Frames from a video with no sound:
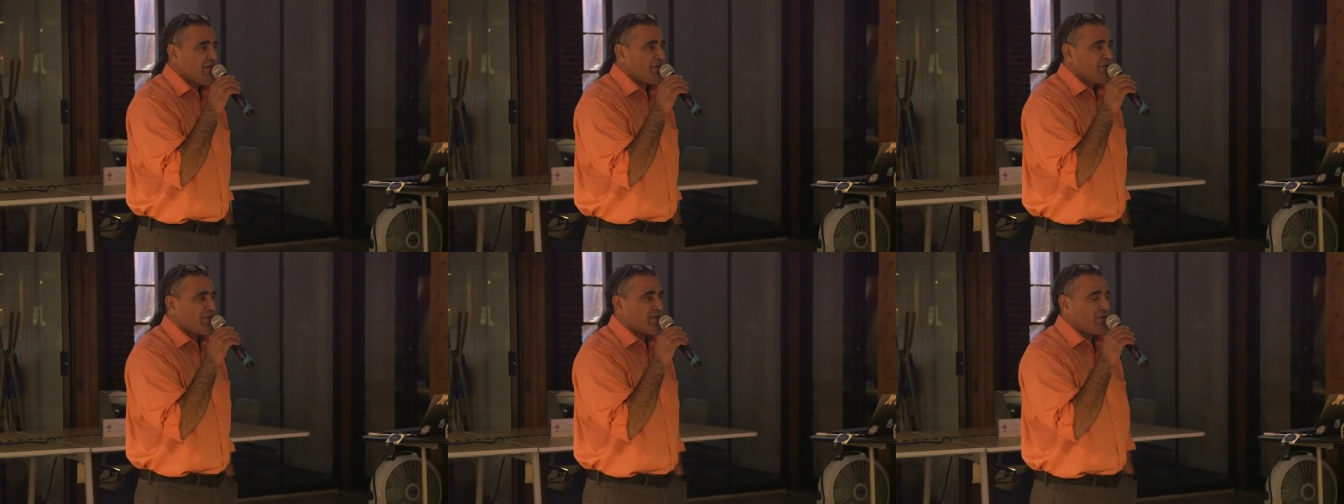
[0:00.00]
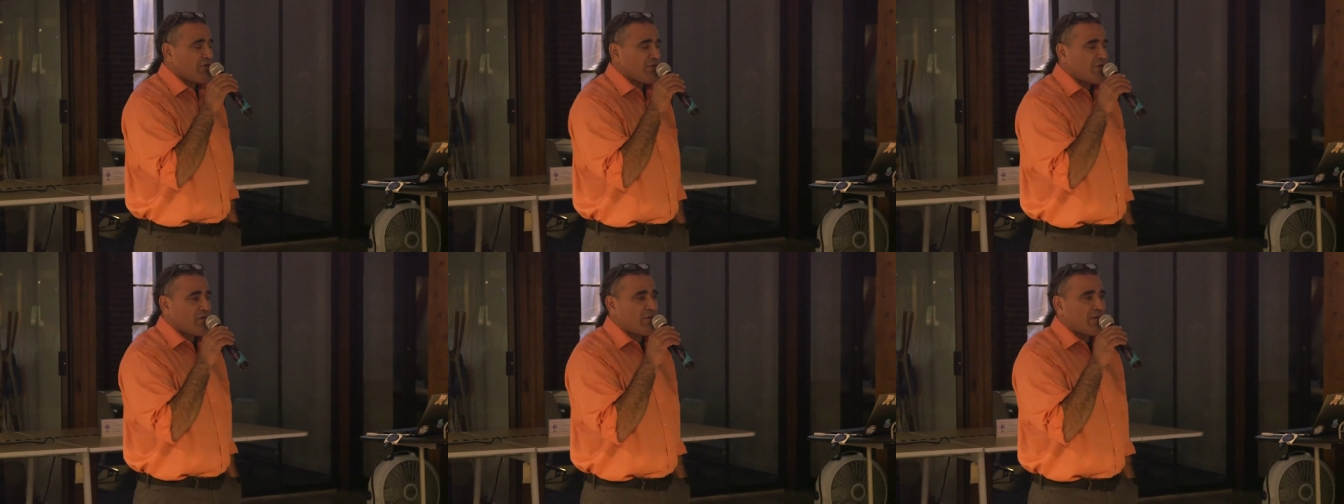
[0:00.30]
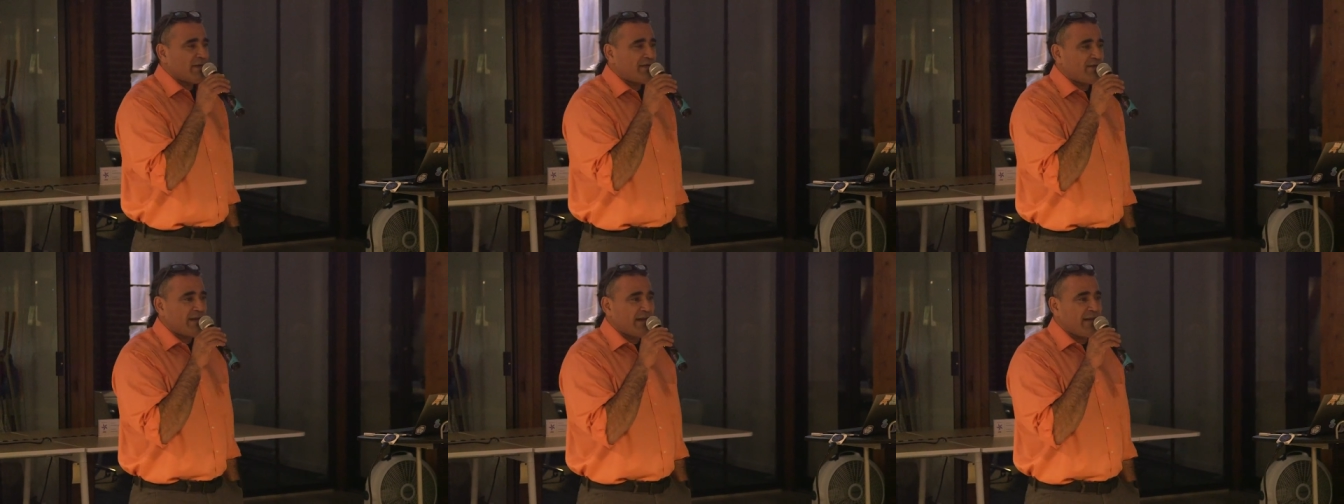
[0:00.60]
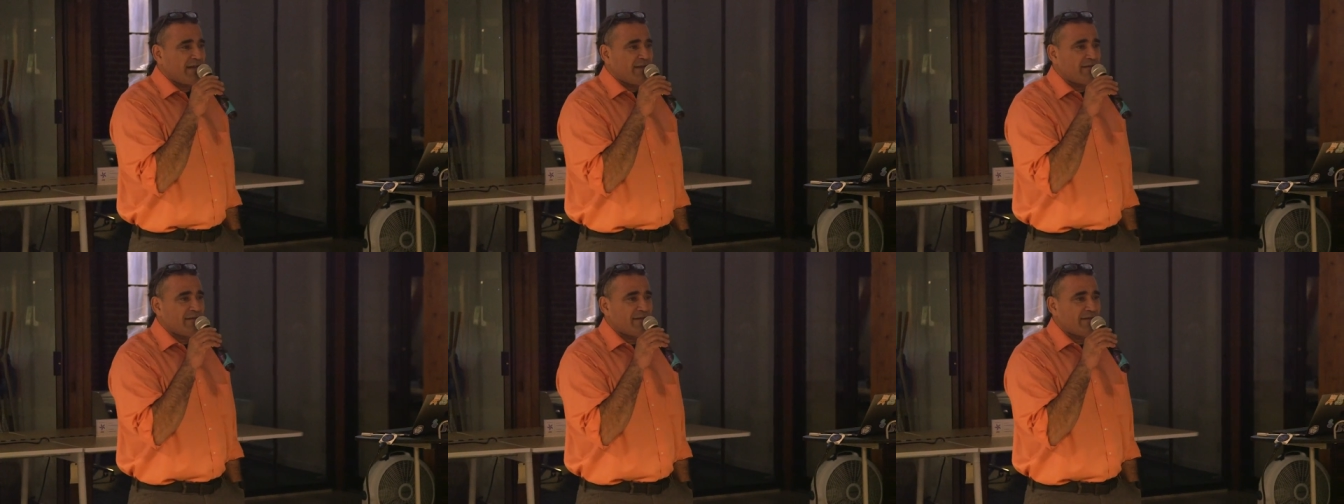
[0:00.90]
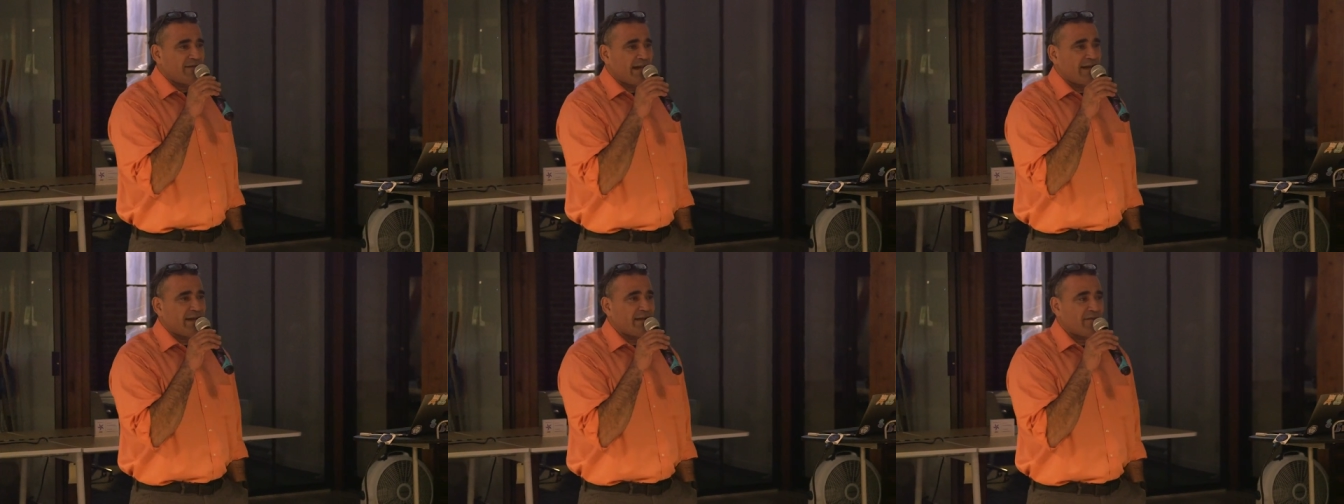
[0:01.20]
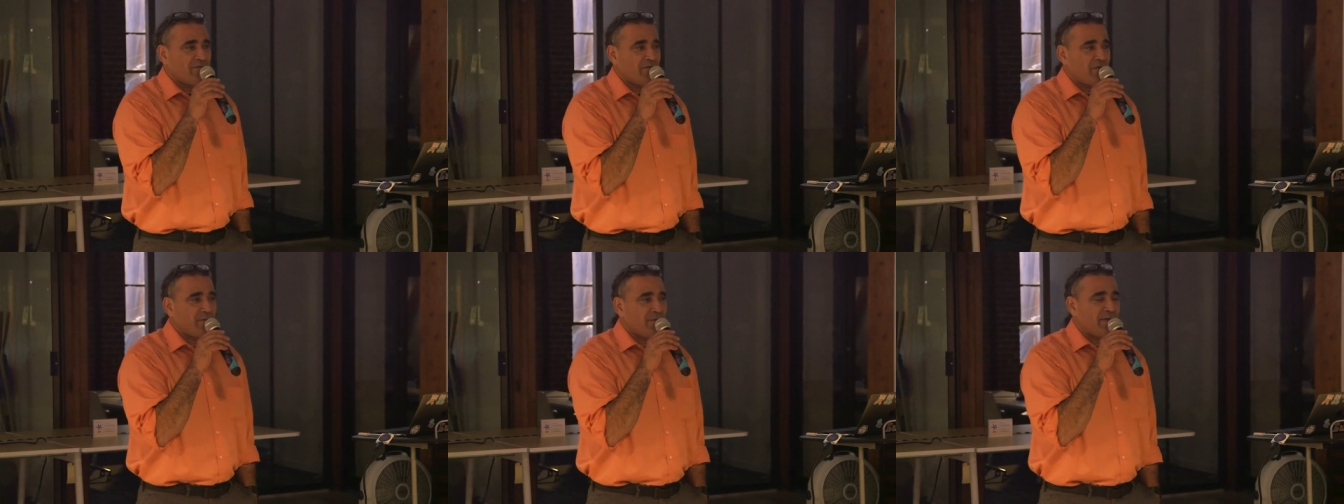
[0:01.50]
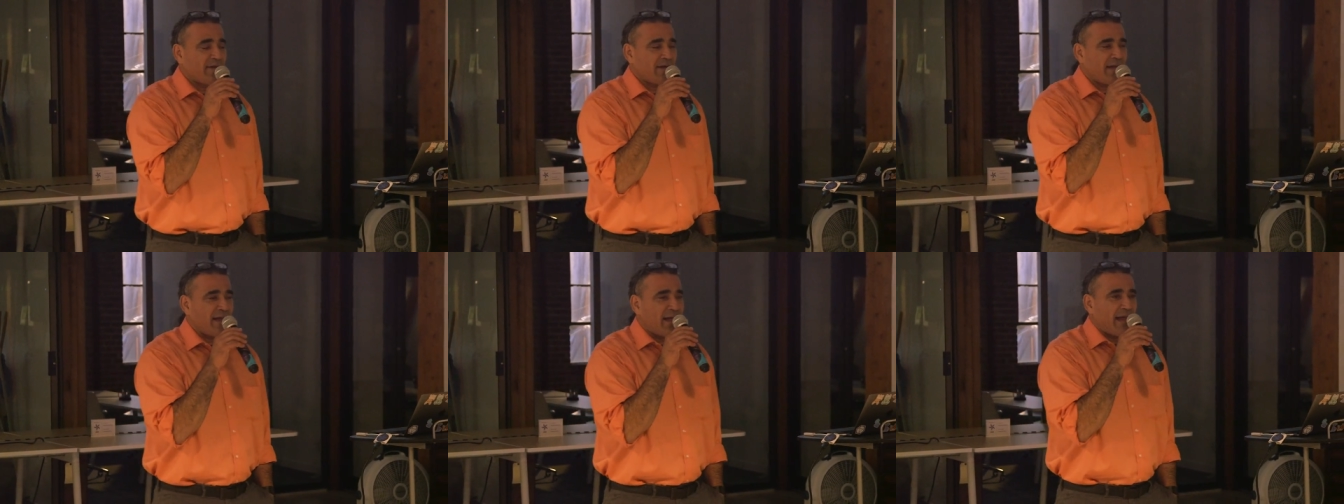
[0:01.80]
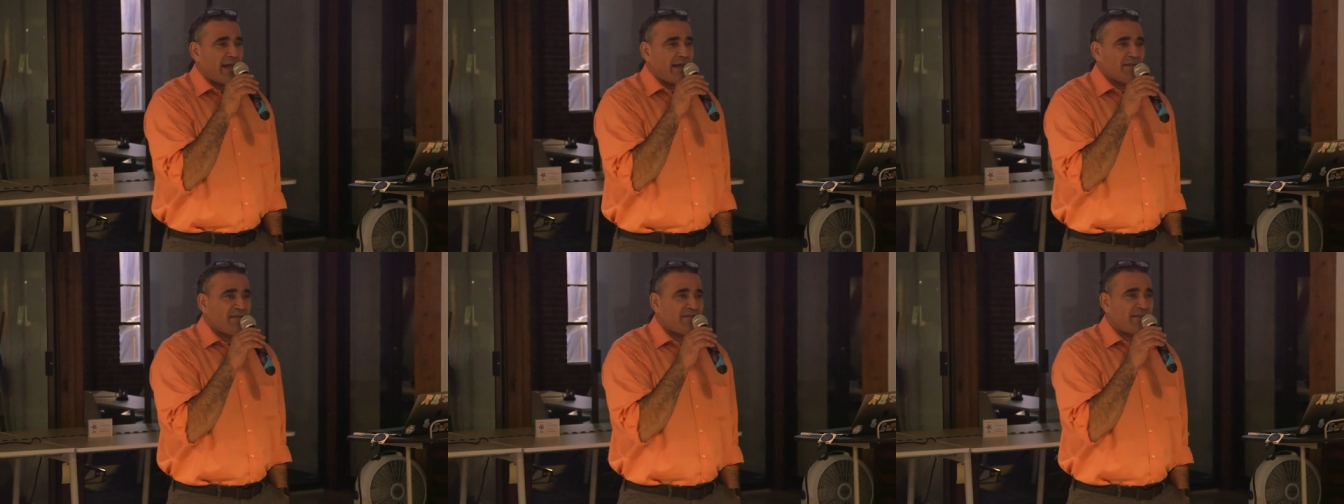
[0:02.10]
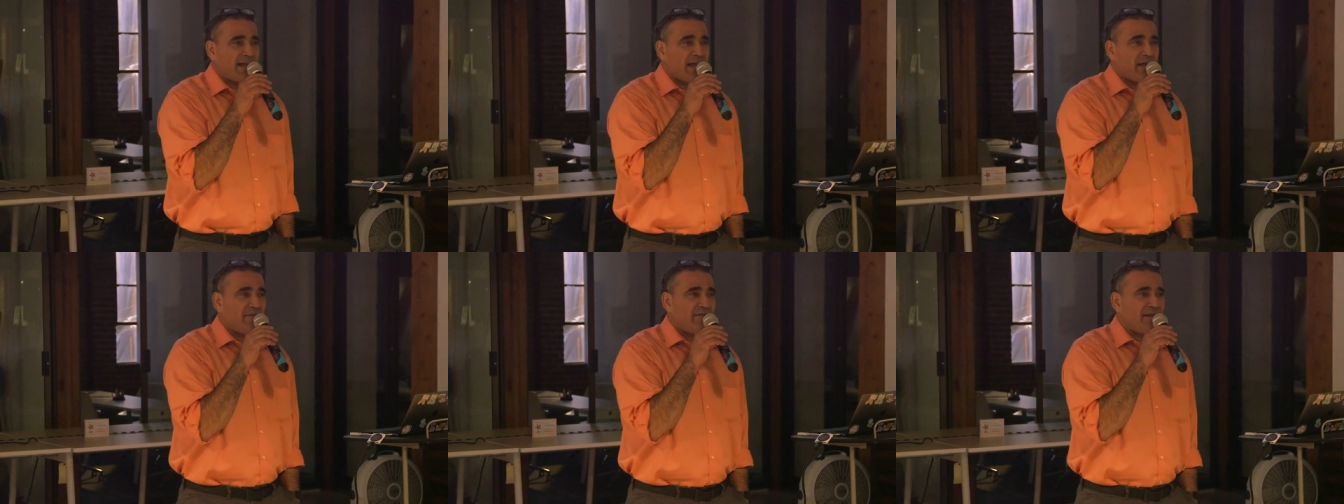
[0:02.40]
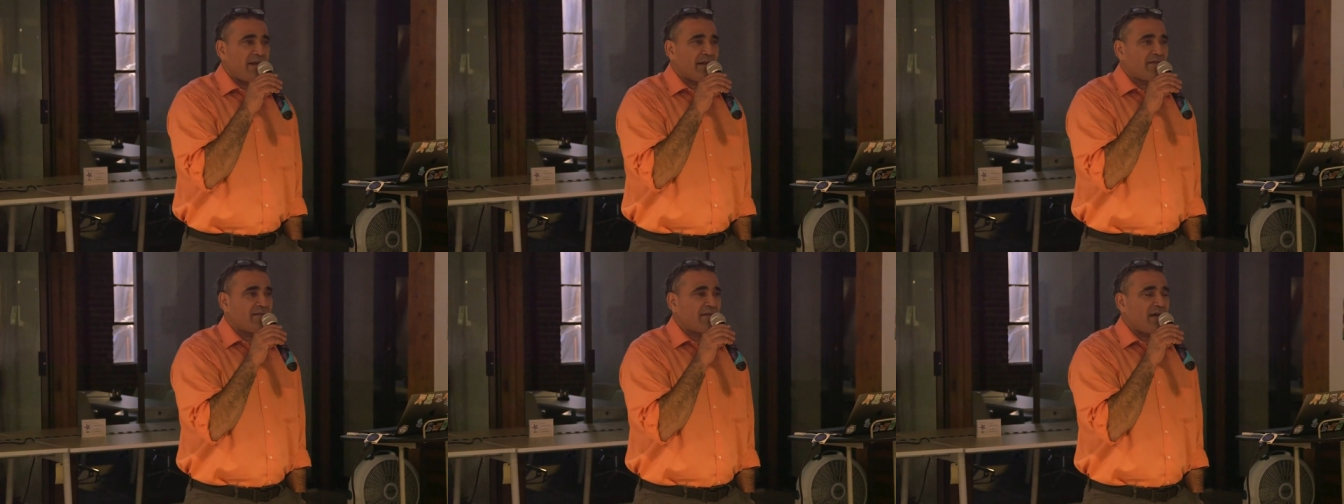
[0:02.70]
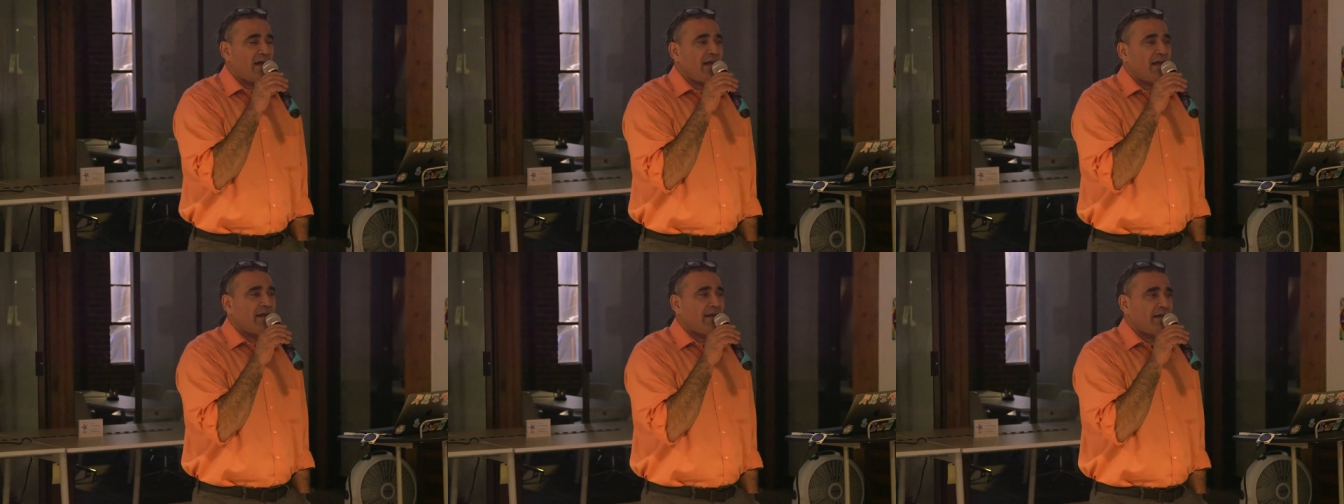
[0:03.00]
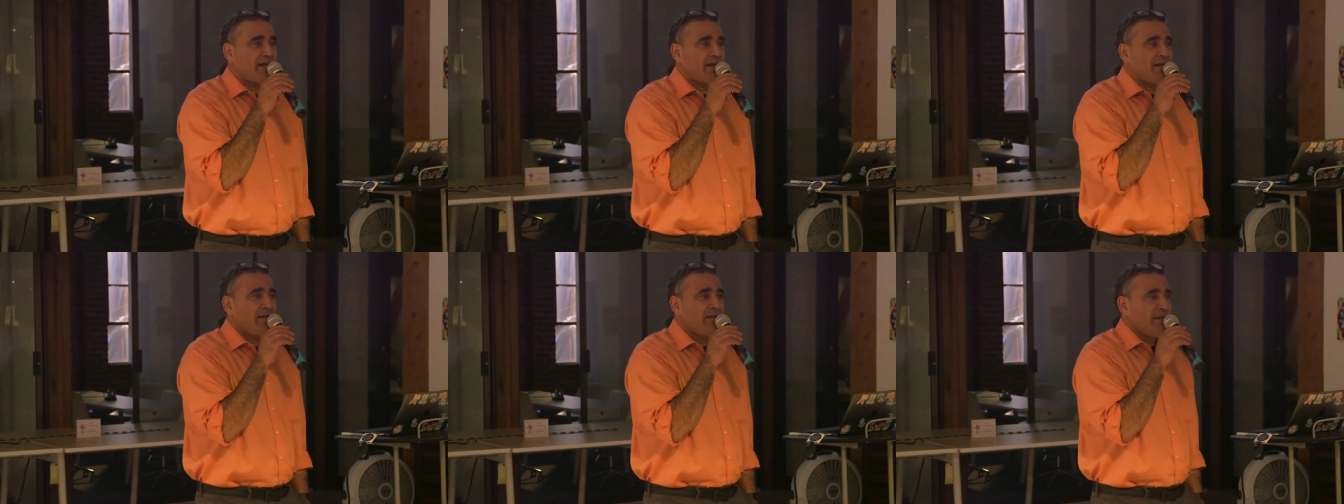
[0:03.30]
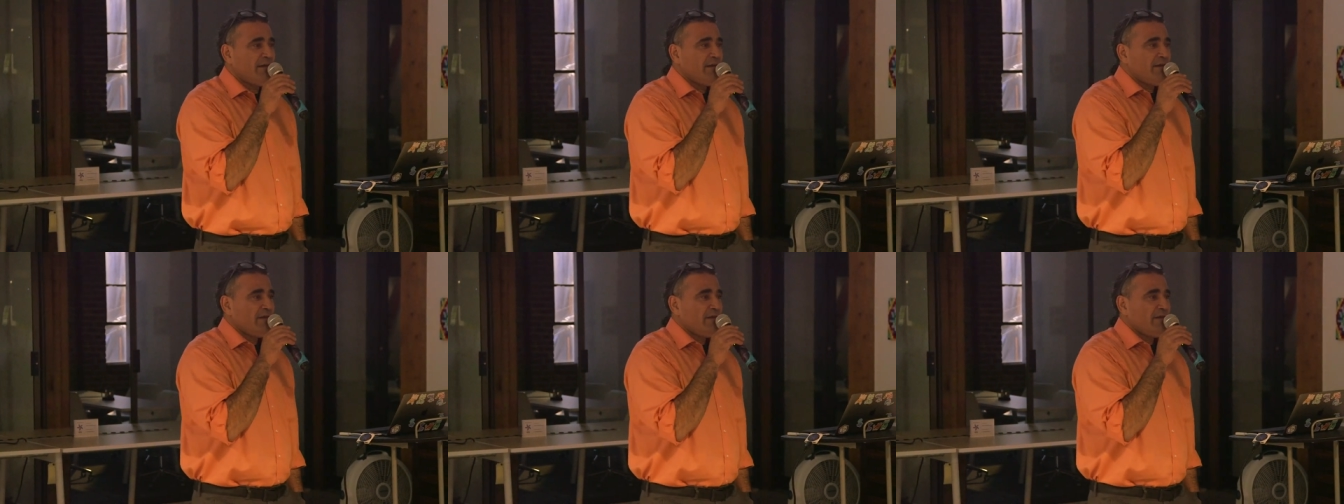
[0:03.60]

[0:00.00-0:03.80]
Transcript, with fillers: So you would take the data from a state of anxiety